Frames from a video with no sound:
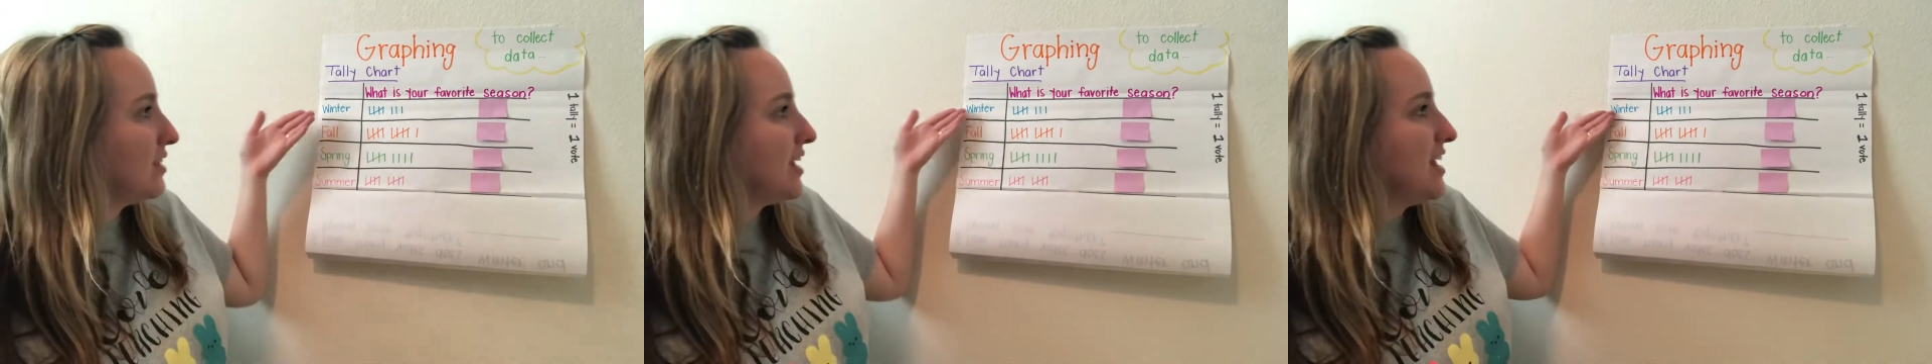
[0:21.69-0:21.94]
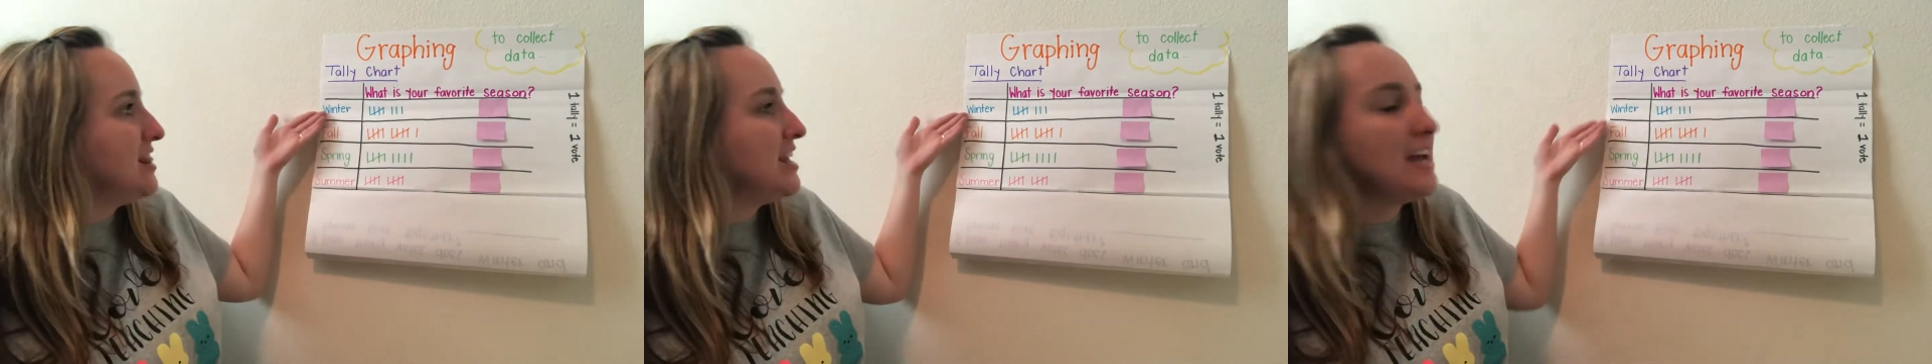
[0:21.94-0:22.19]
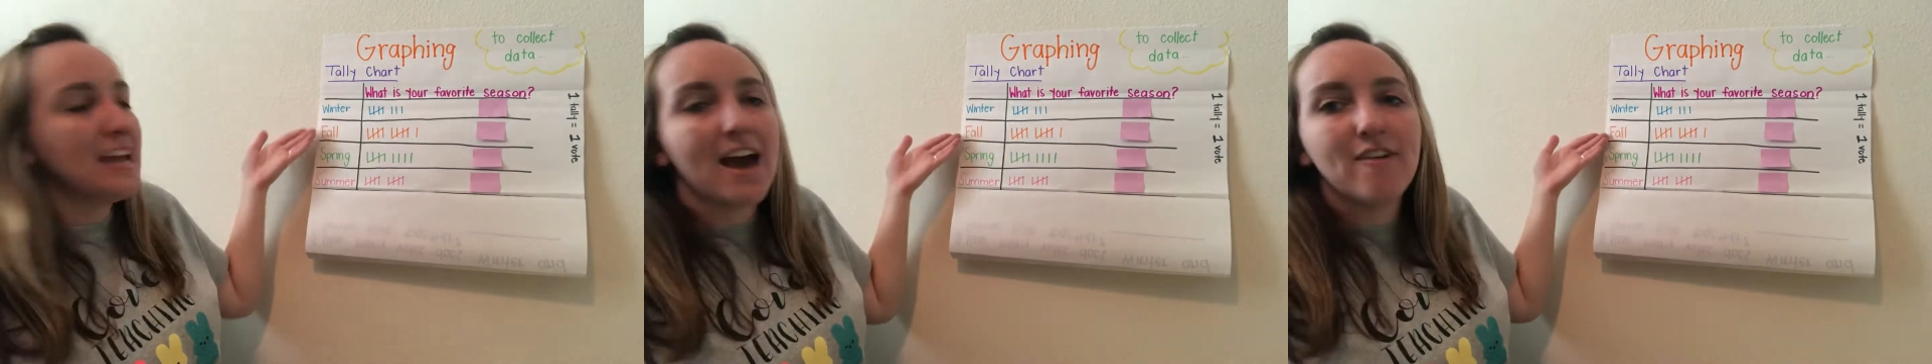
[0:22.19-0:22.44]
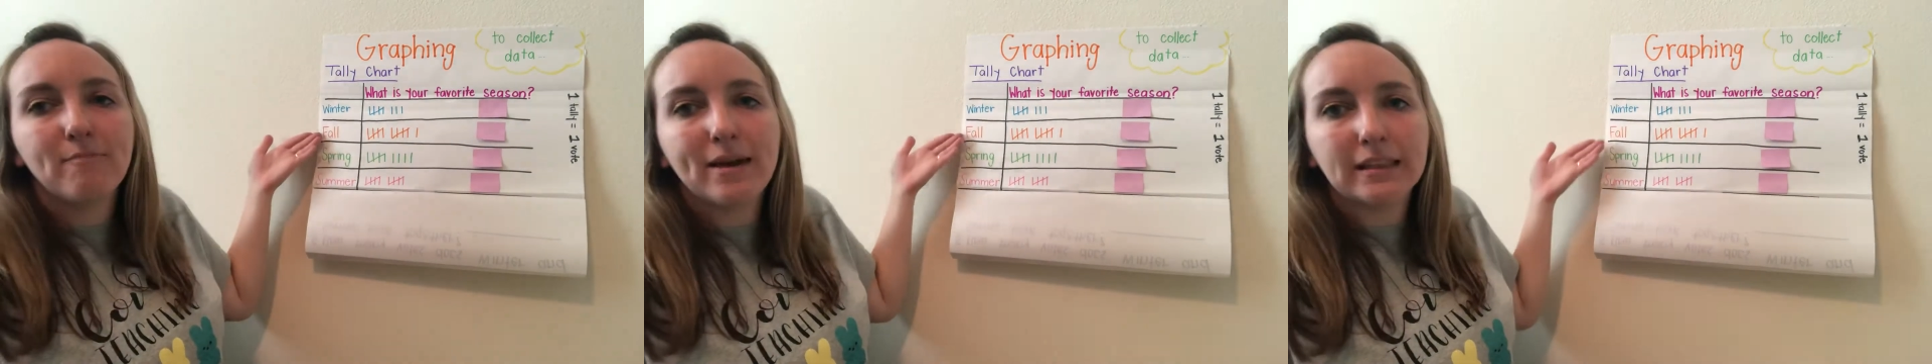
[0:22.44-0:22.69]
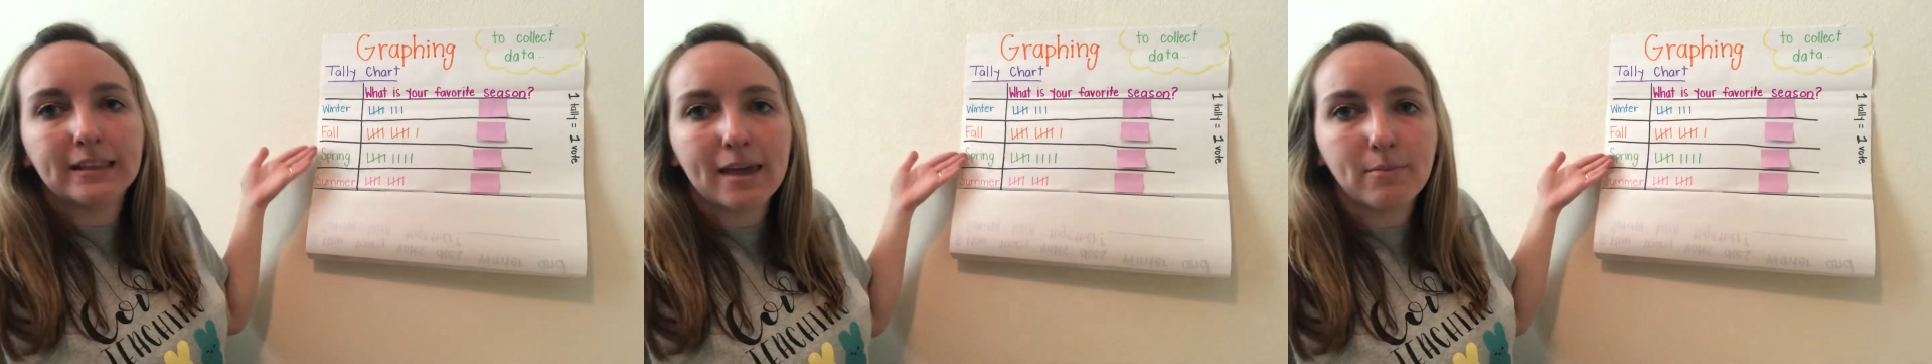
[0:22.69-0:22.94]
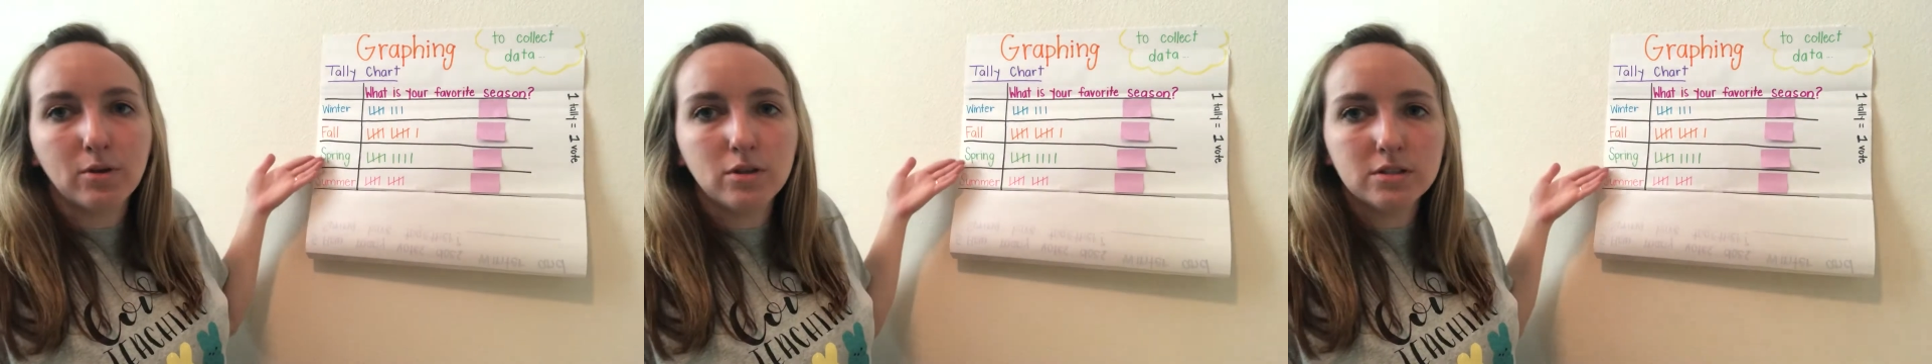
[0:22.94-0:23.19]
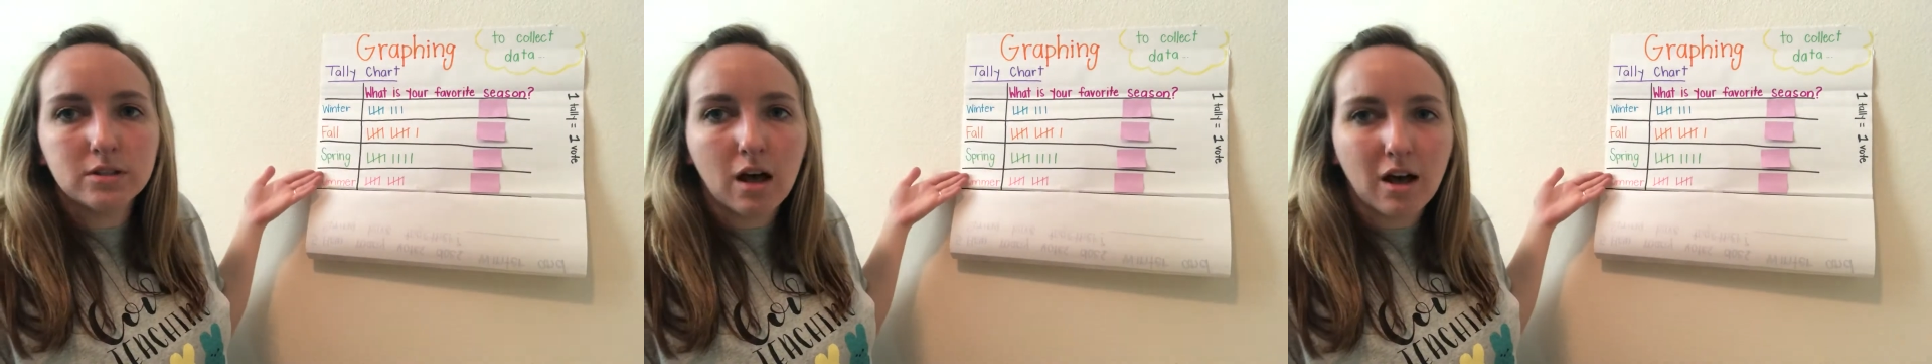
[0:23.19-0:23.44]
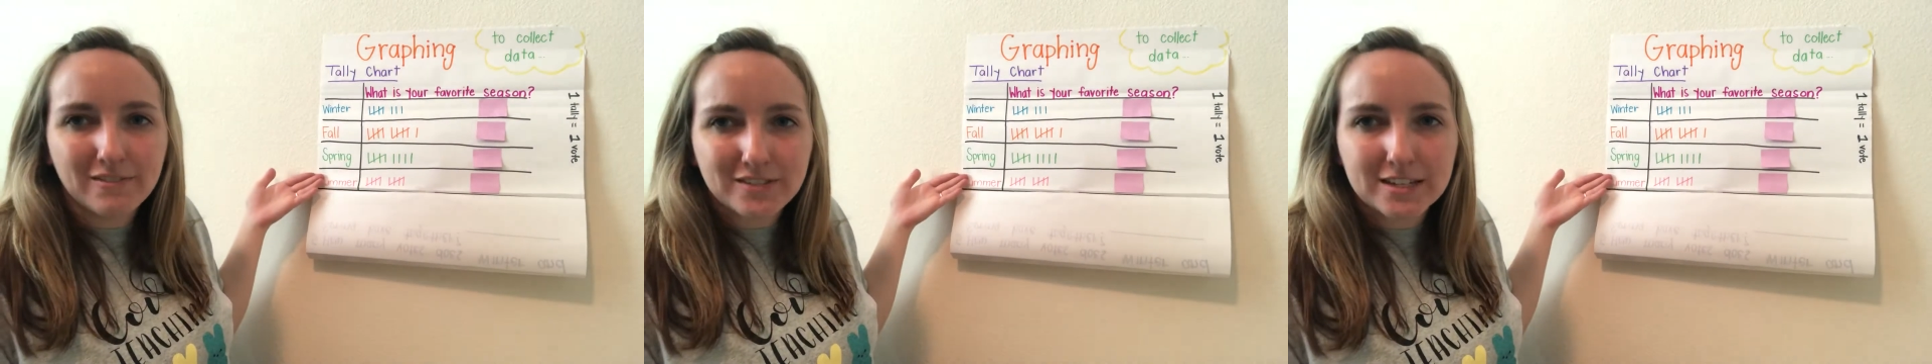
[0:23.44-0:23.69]
And then I have my labels
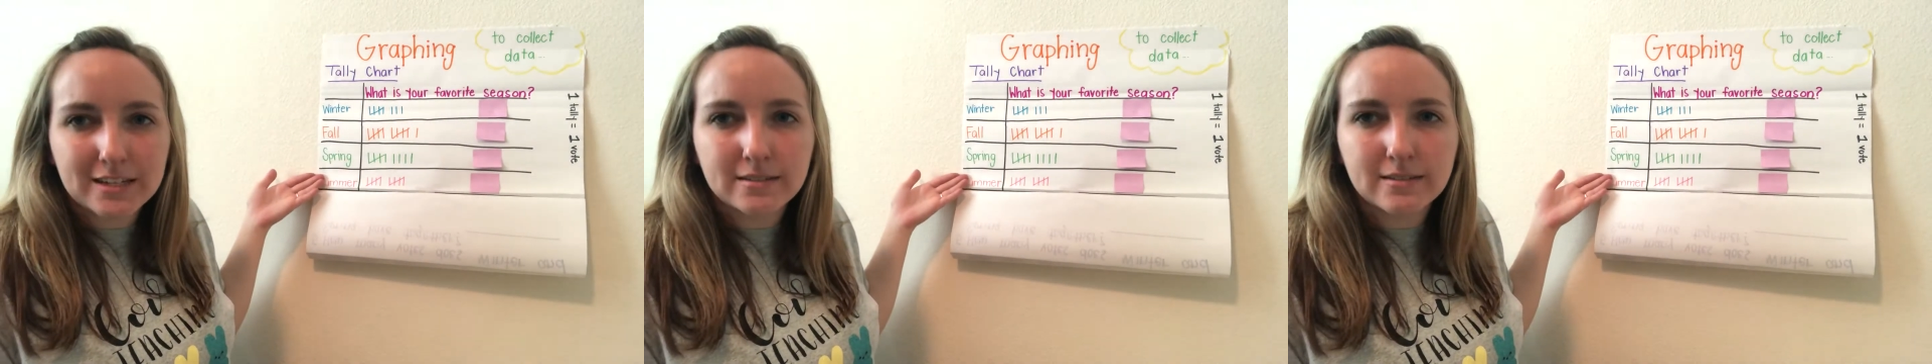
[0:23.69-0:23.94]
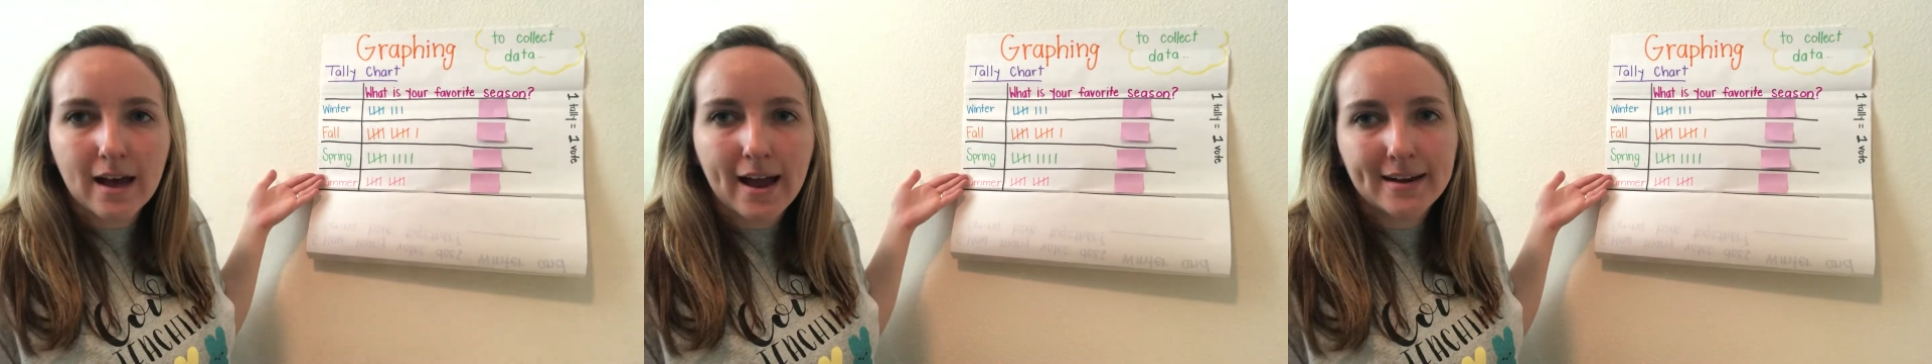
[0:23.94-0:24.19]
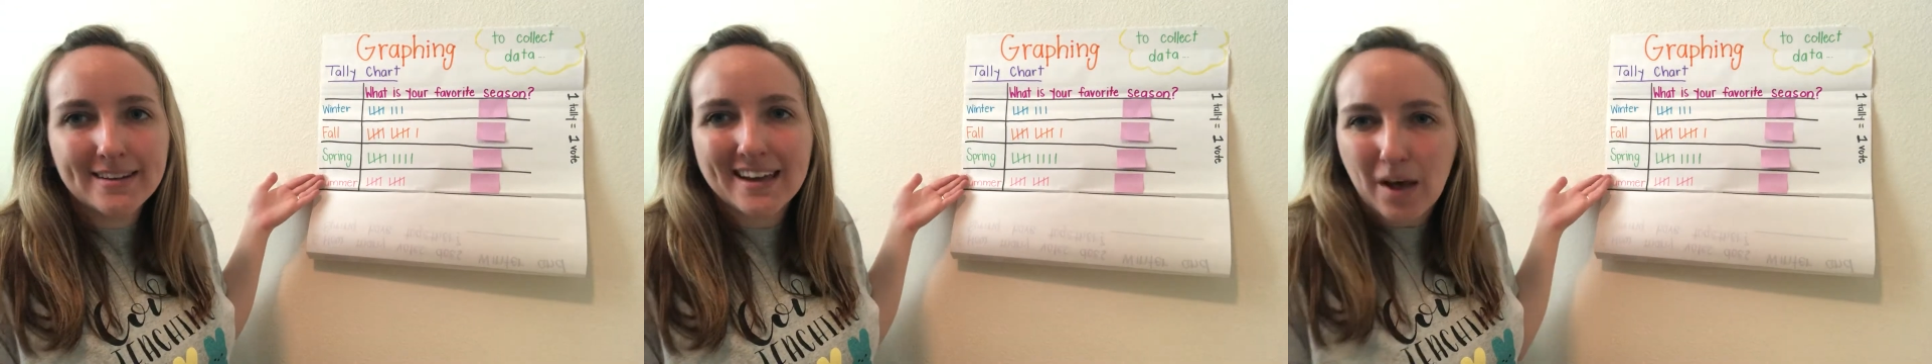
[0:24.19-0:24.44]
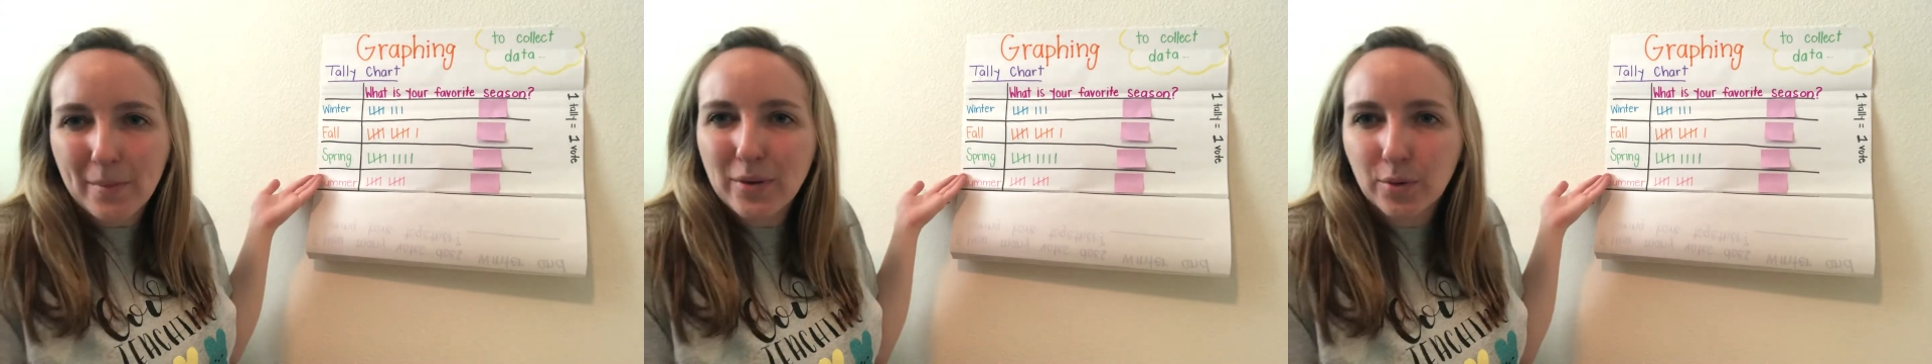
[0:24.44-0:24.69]
off to the side to help me